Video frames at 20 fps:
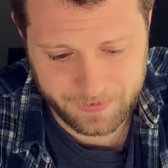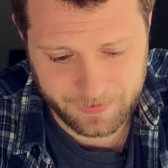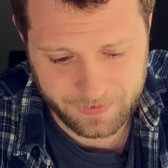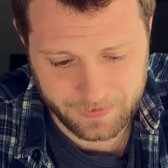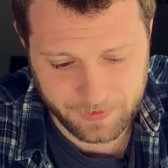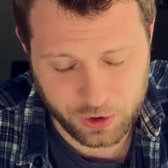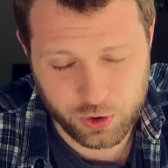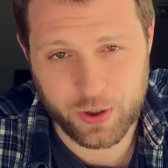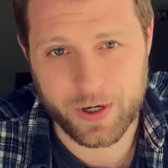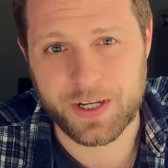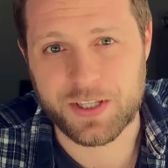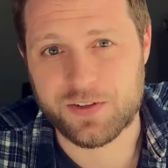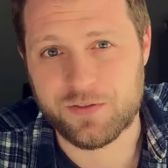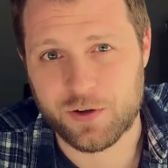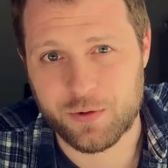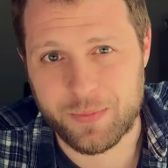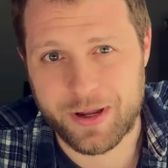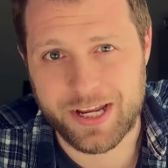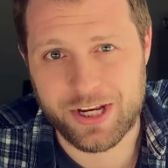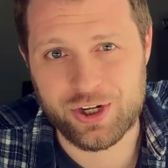The
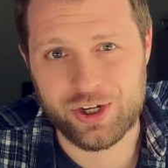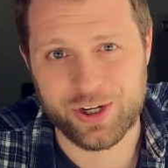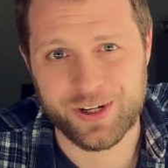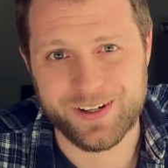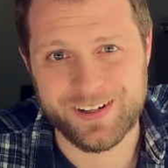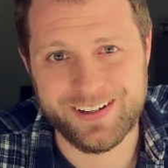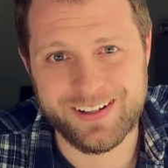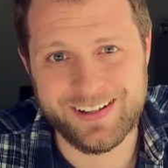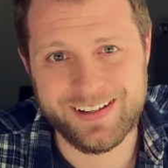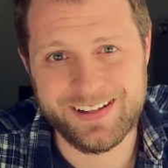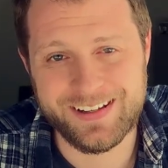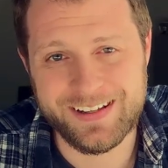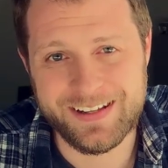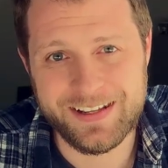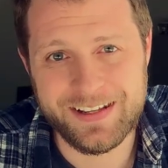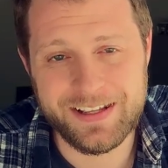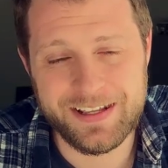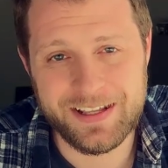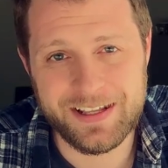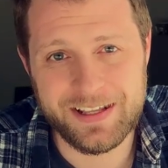transformation
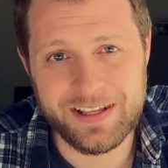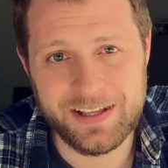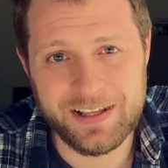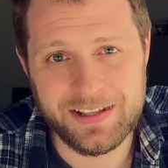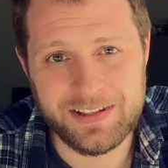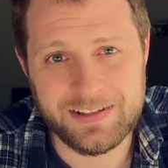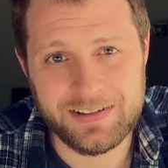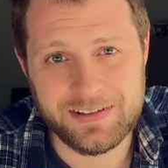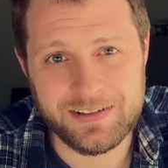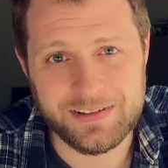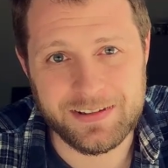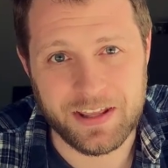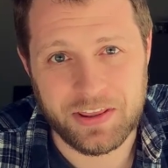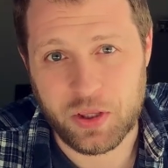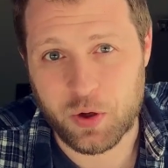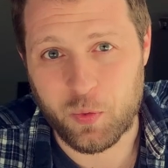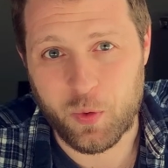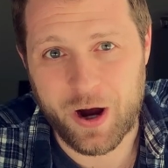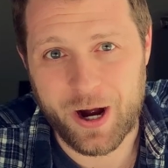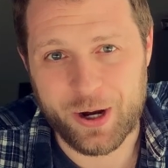that
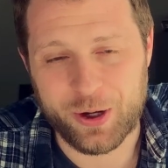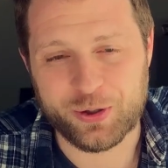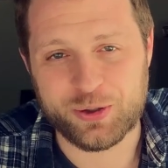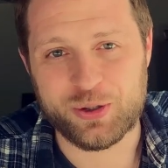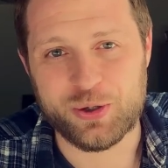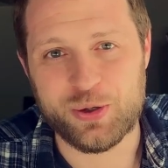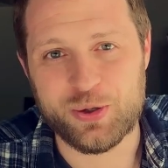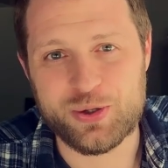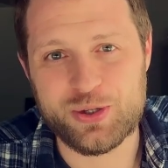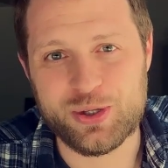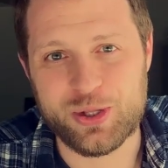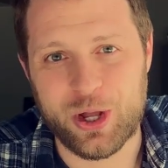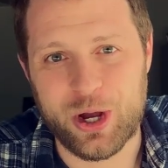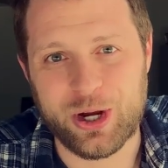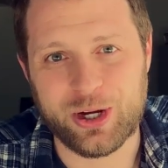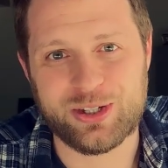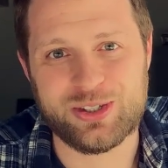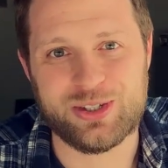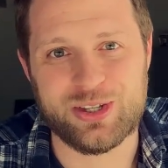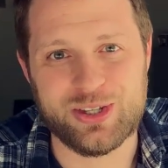the wild goose
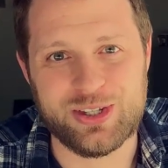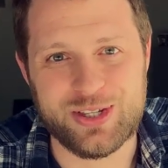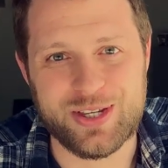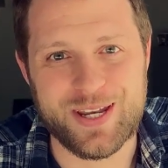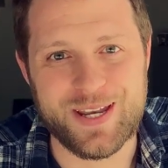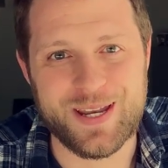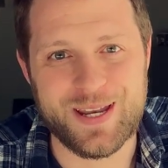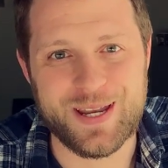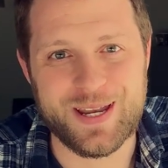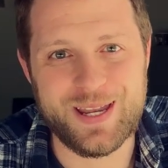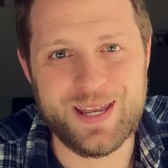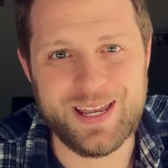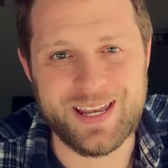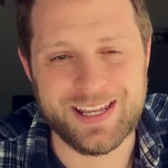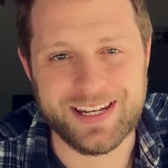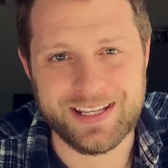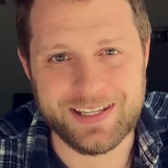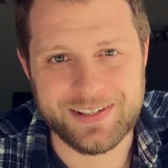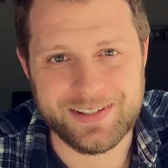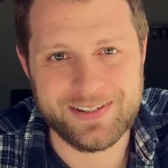longs to see
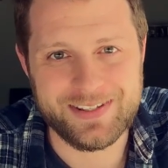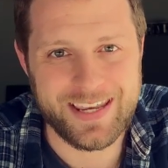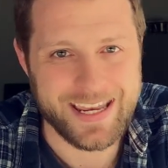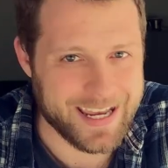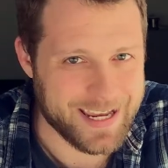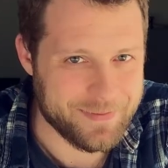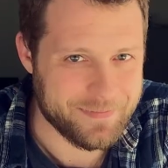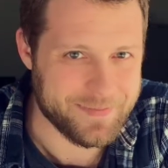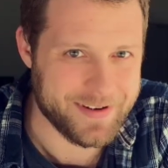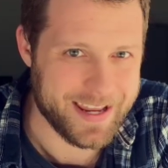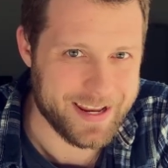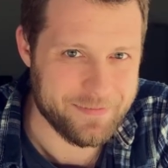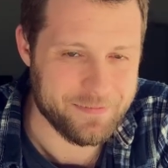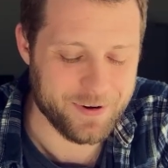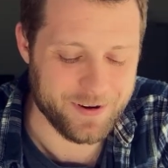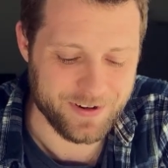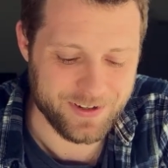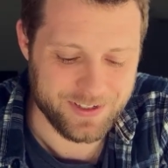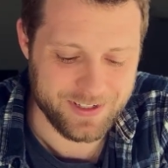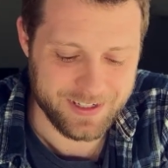in his tame
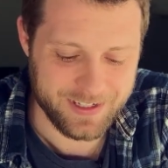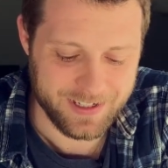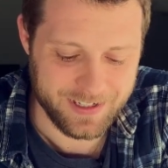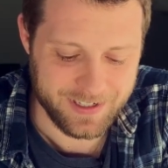neighbors